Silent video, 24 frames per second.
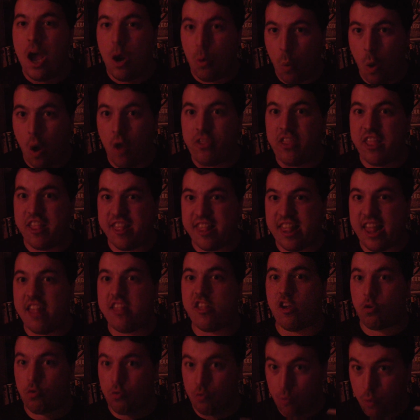while this
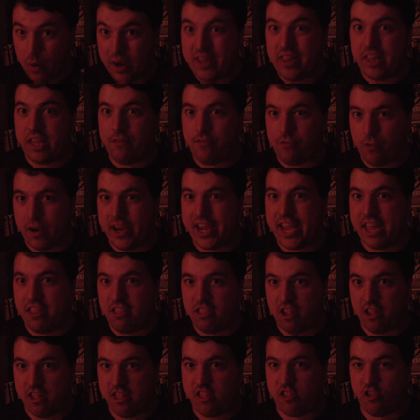is a really
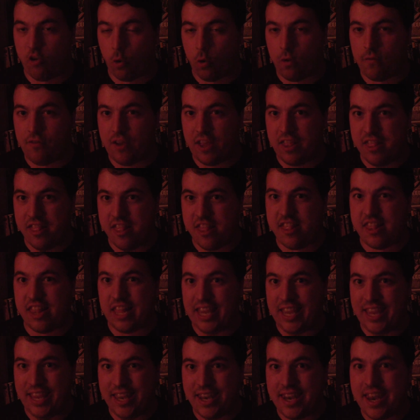freaking disturbing
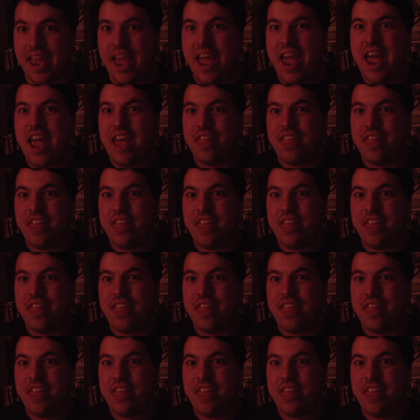scene,